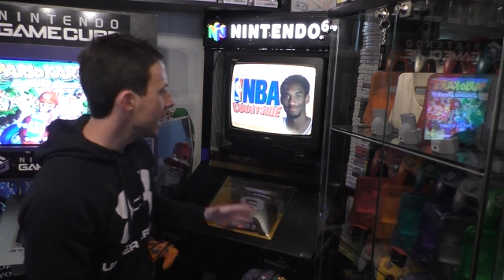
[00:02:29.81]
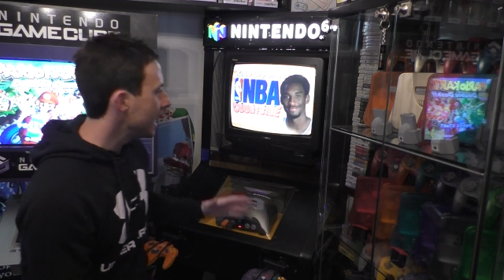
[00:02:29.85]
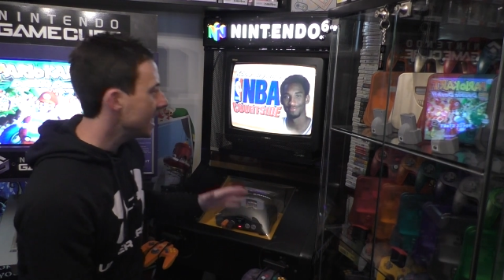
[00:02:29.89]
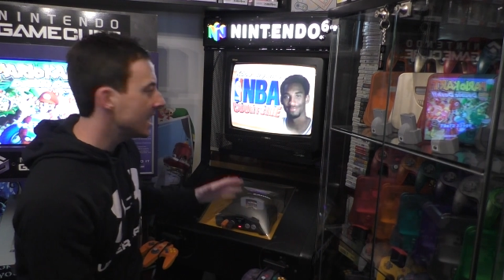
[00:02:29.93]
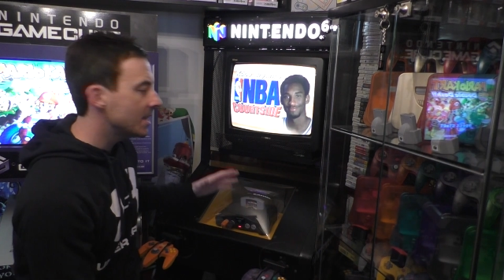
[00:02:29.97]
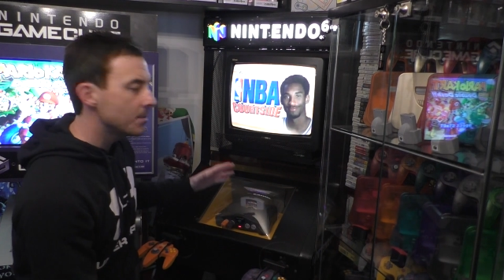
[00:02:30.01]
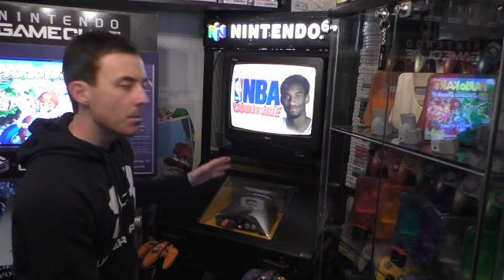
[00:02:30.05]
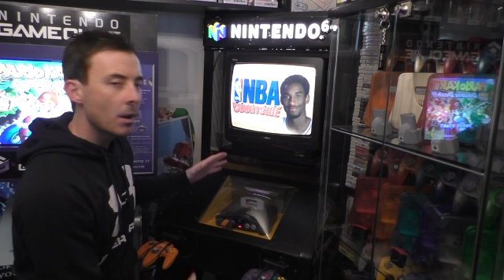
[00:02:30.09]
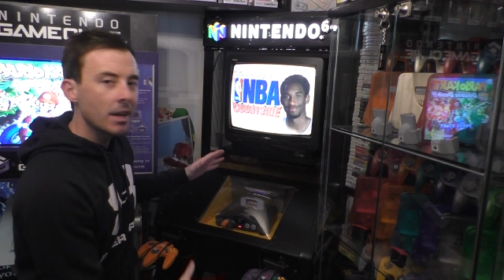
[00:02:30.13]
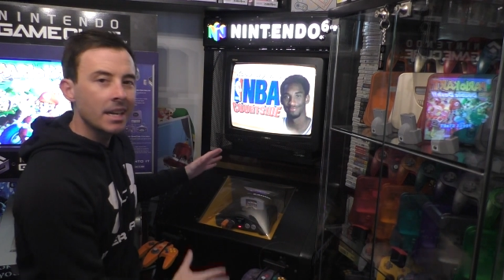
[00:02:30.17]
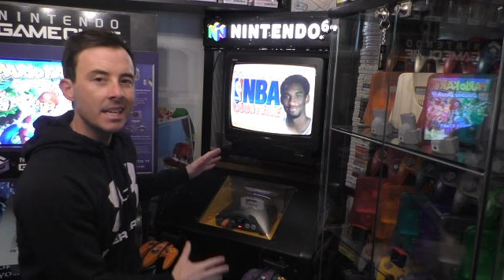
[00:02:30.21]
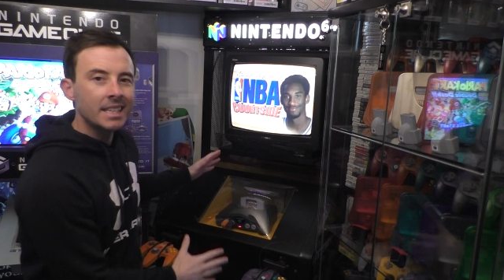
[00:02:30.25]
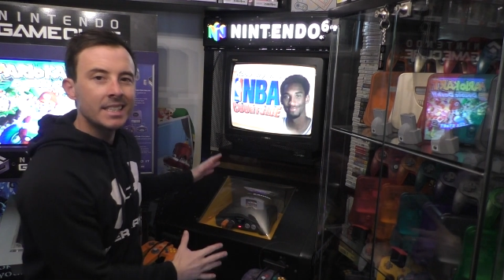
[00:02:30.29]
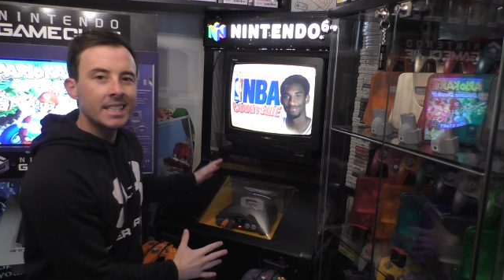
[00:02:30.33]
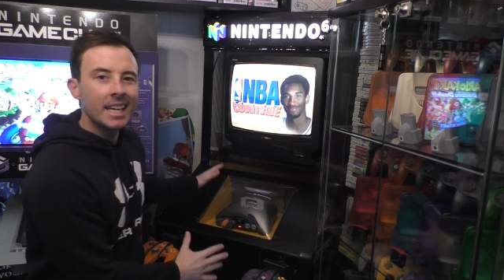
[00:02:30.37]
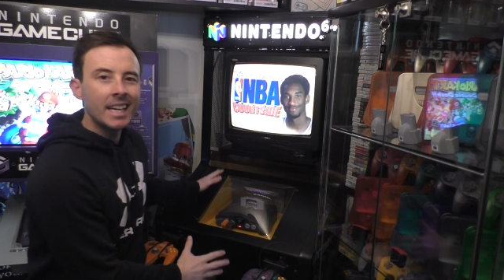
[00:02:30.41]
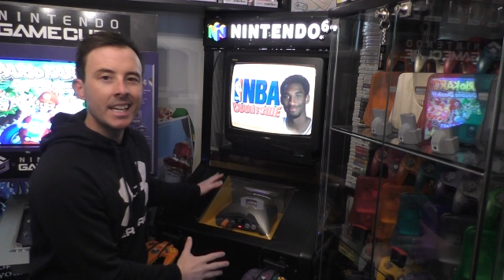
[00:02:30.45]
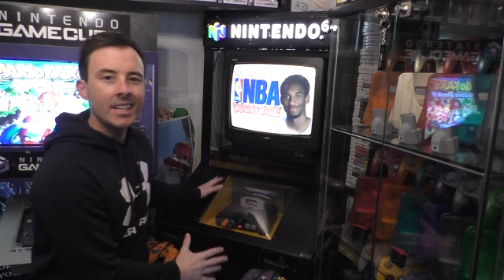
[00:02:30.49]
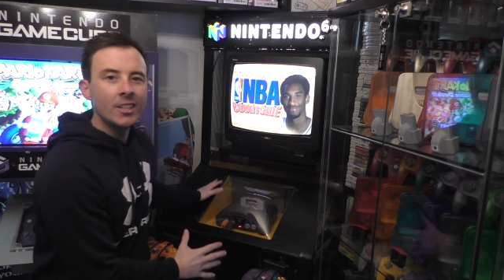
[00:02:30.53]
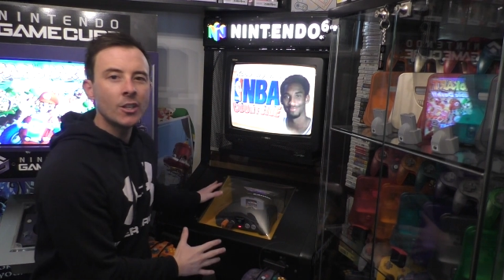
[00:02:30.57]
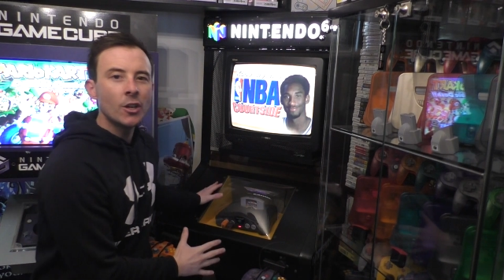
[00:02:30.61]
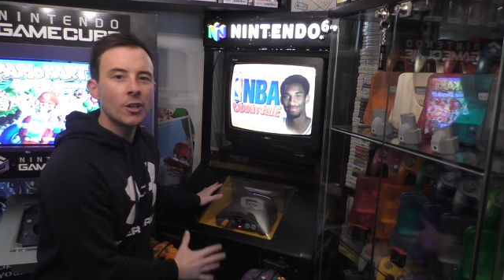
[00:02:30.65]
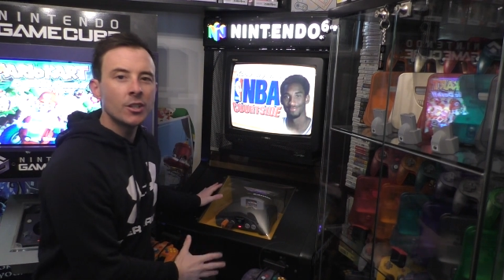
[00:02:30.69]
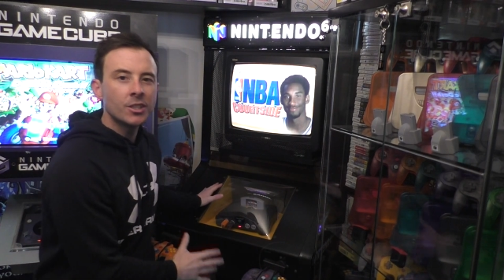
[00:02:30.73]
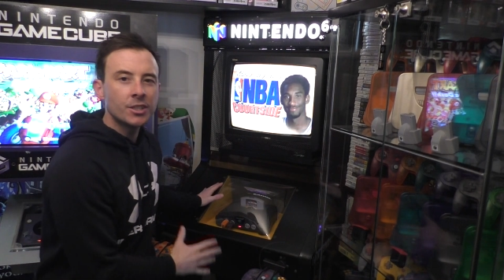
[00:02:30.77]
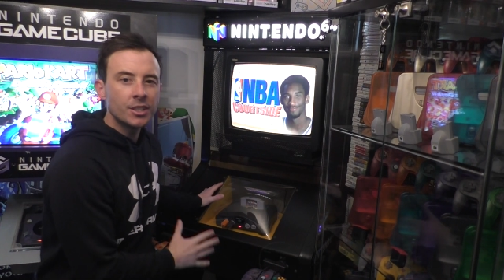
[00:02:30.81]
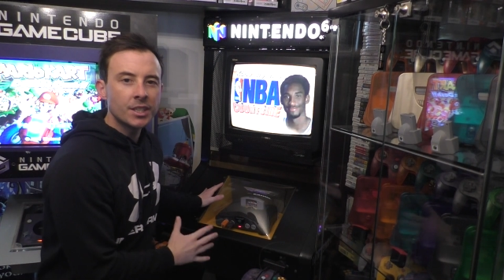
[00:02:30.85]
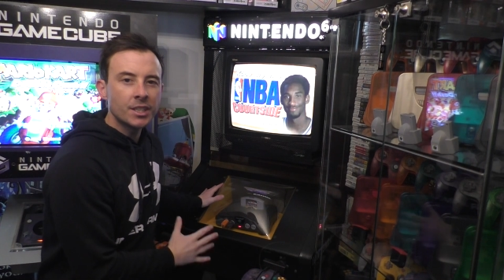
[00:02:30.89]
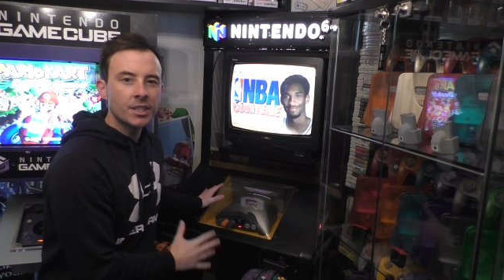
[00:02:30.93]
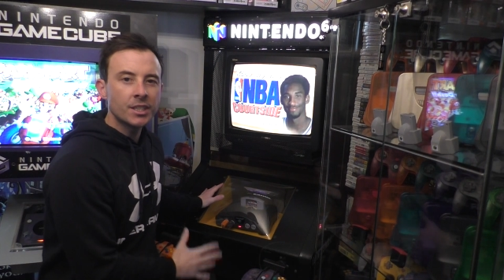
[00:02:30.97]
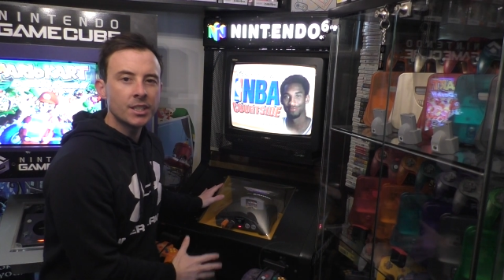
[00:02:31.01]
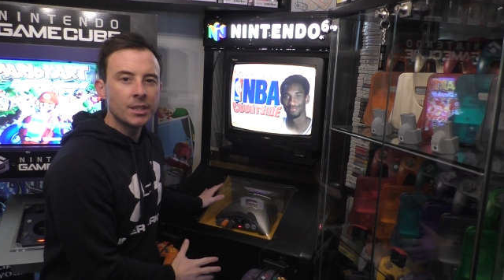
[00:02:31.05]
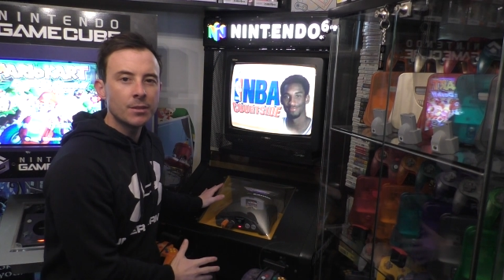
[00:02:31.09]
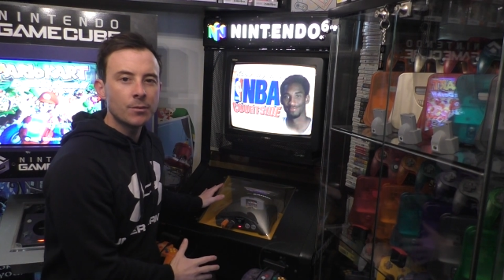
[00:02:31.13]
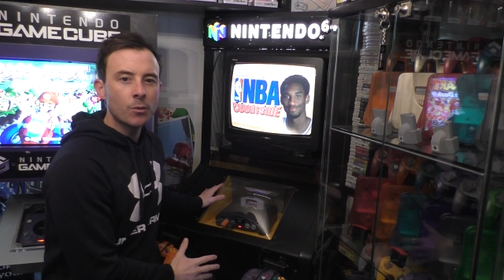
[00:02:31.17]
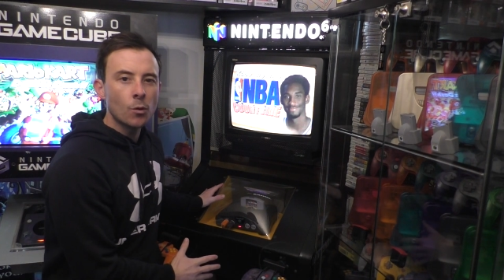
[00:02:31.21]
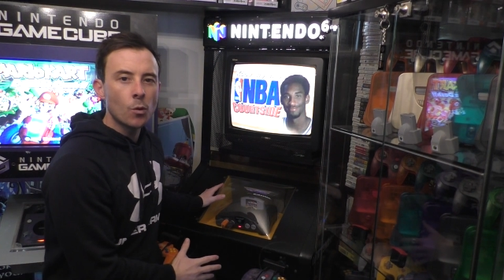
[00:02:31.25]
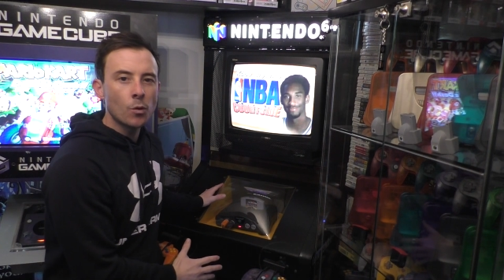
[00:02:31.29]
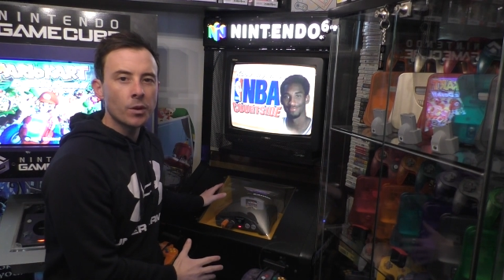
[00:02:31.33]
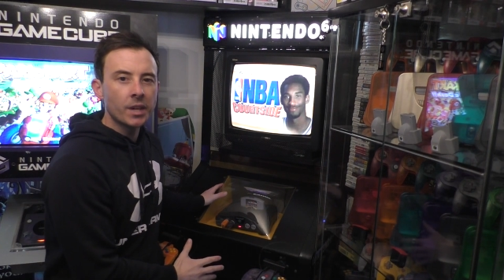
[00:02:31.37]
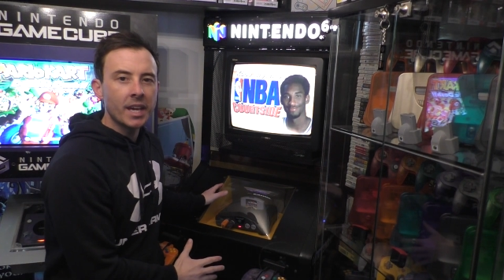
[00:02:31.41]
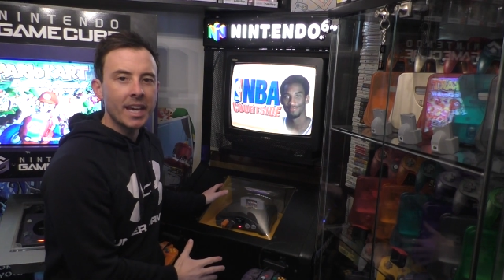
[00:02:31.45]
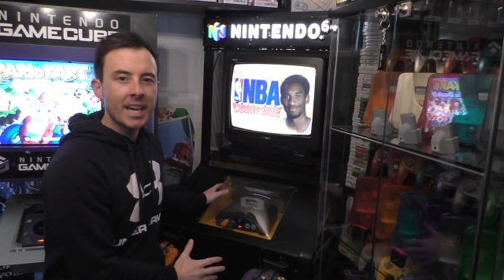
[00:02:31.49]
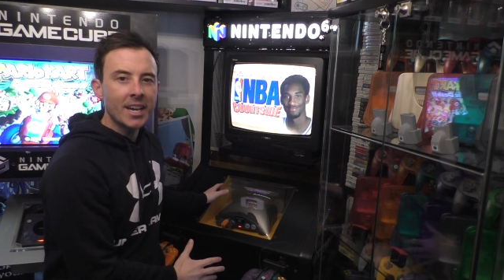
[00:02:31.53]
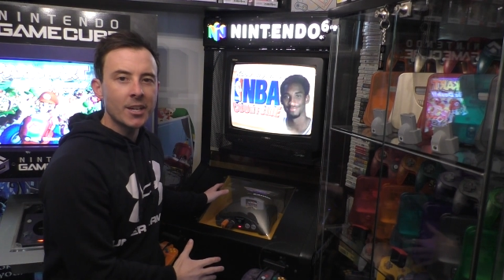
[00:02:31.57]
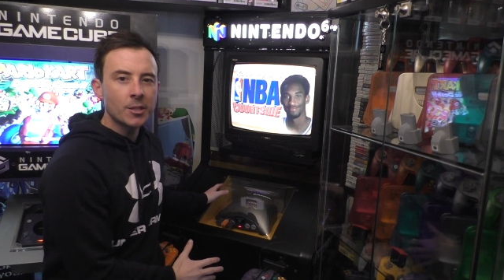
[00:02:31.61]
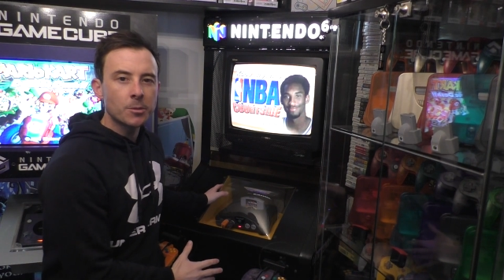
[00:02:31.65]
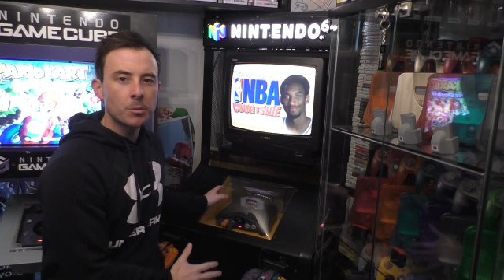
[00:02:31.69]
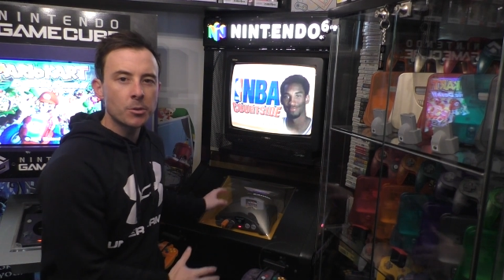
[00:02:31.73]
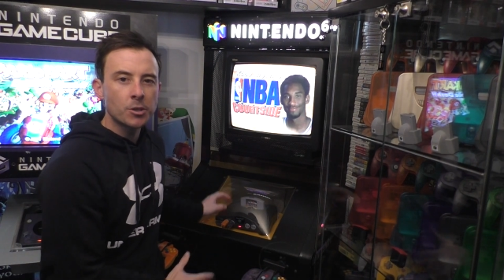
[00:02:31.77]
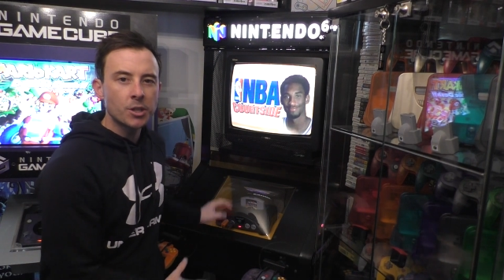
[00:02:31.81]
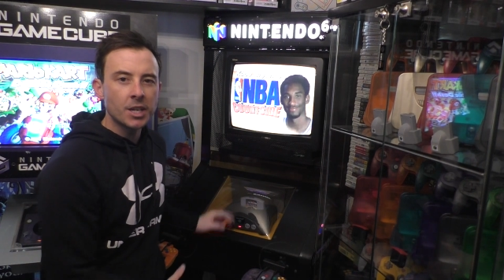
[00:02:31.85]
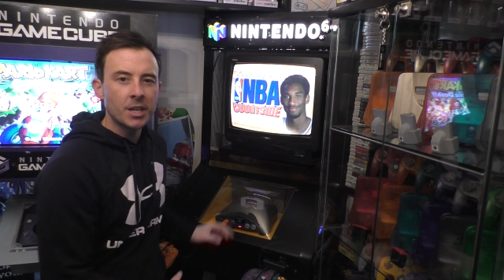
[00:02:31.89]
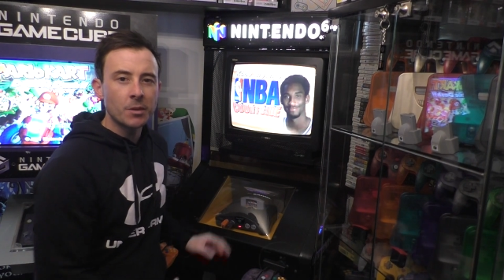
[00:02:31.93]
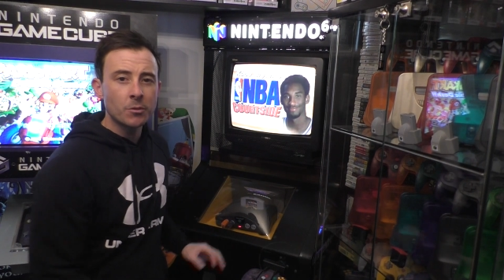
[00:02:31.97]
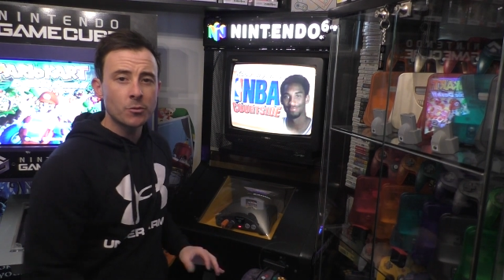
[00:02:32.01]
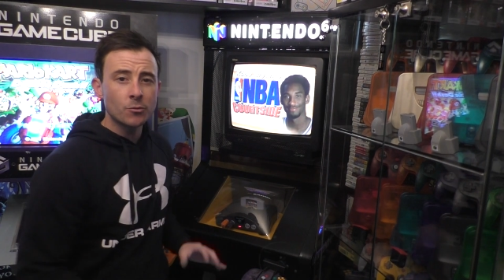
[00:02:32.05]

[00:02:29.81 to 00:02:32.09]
is my Nintendo 64 kiosk machine.